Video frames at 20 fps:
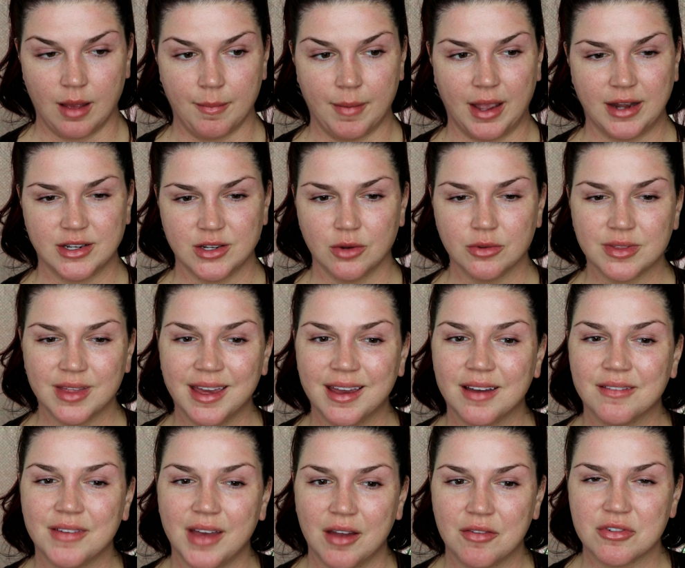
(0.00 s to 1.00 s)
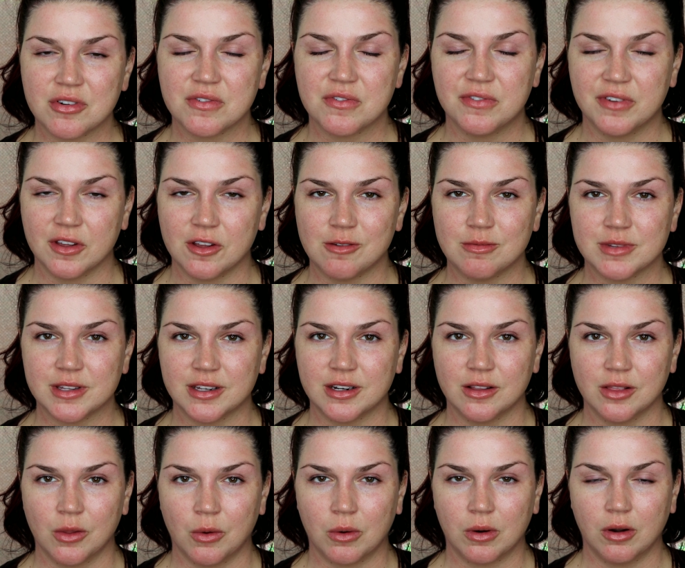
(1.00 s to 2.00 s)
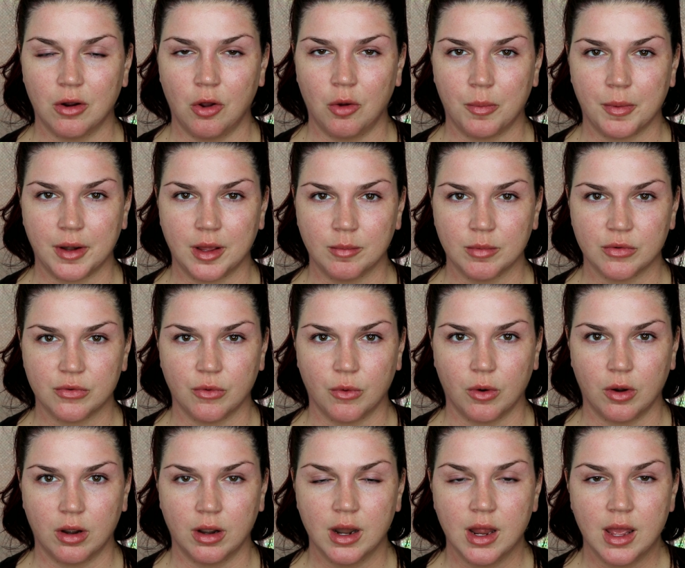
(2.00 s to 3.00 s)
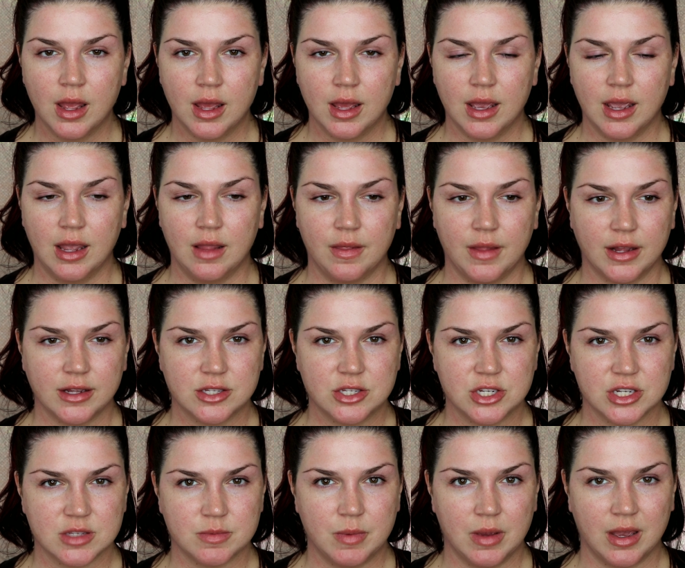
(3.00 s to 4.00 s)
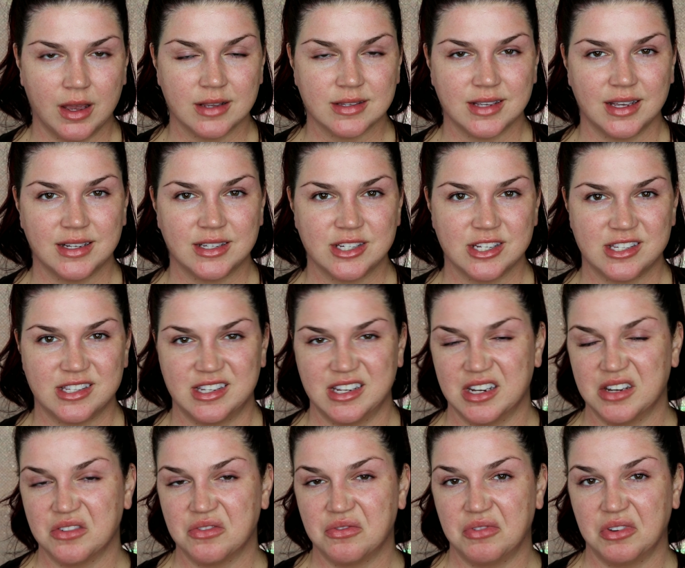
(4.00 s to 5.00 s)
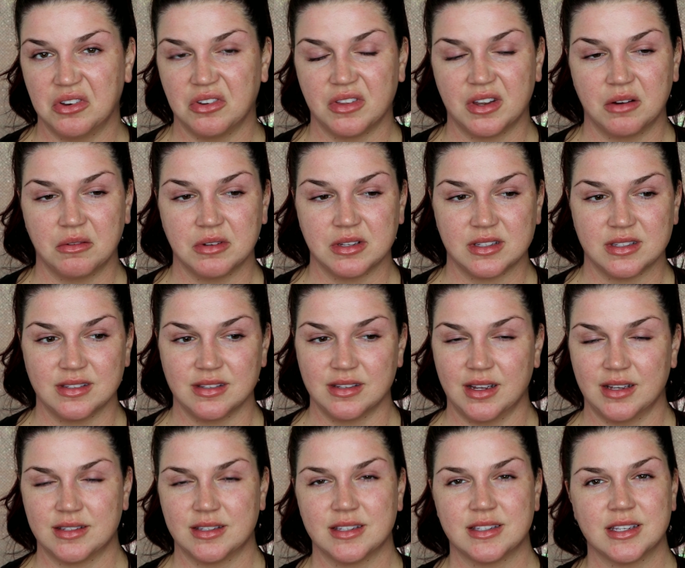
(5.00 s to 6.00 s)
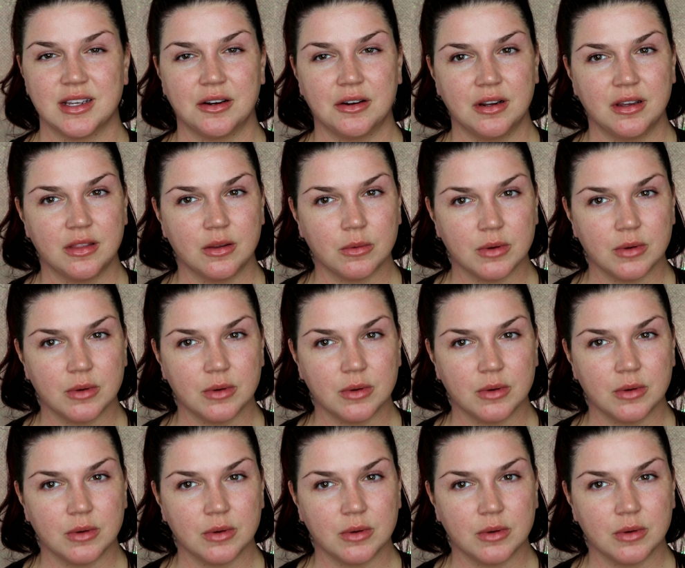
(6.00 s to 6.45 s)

Um, I don't think I've ever filmed an Allure opening before, and that's just because I just didn't feel that it was necessary.